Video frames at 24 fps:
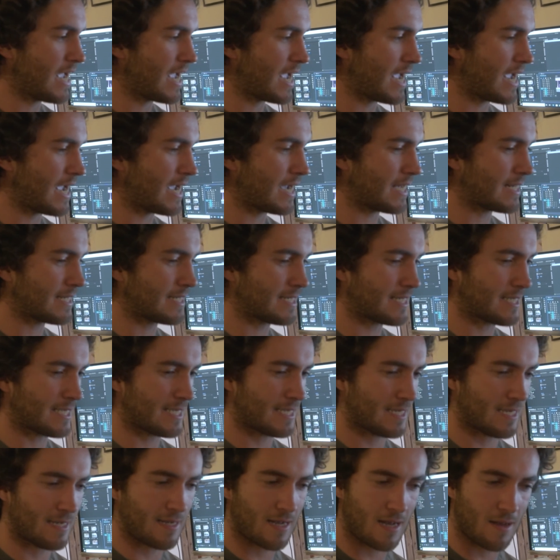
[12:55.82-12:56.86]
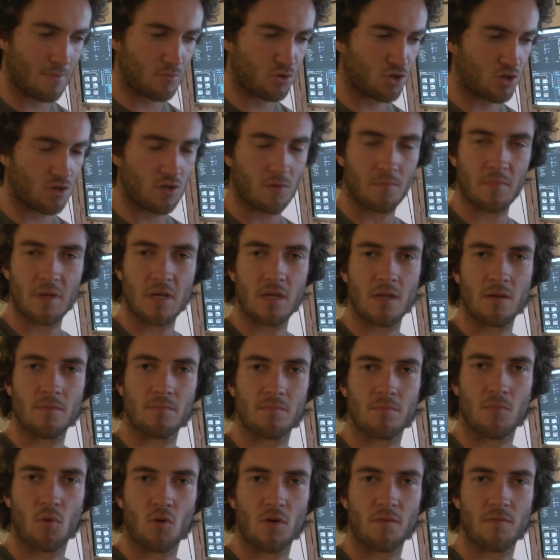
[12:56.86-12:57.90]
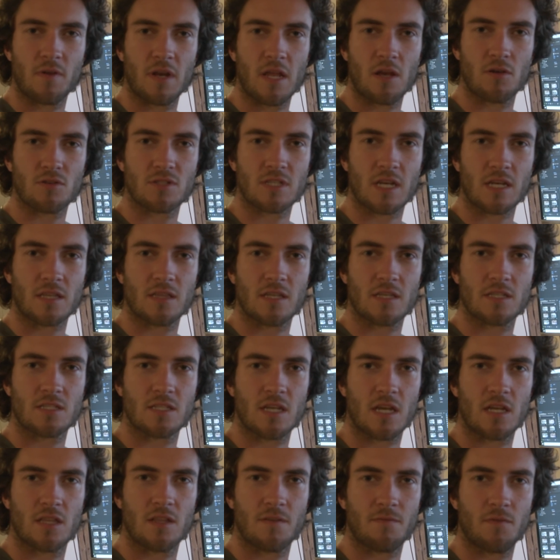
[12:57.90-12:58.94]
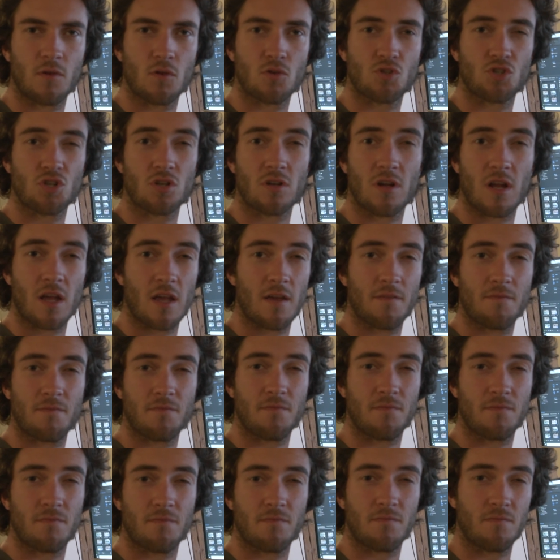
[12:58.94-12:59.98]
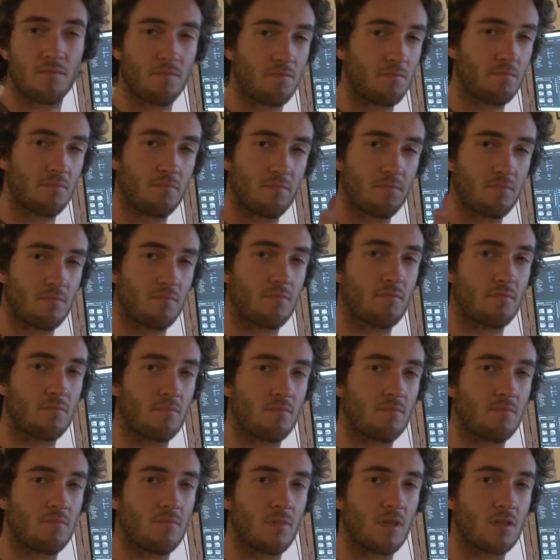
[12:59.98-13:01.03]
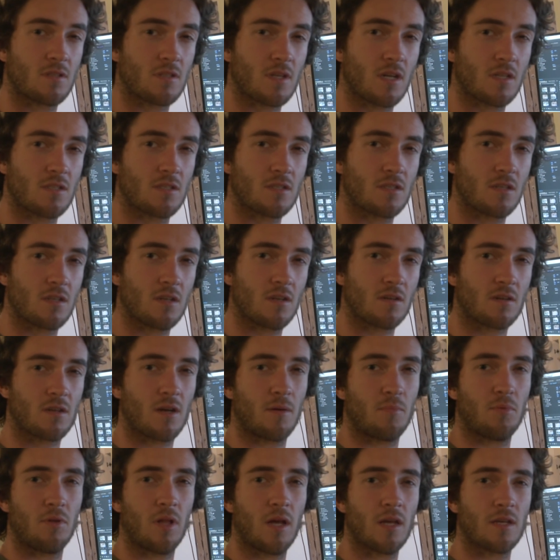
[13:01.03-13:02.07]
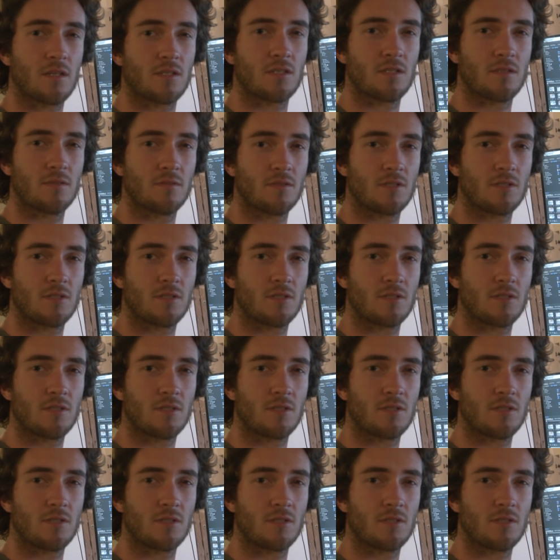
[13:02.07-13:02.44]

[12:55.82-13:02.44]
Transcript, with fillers: And uh, I'm sure there'll be more videos like this in the future if this gets a couple likes.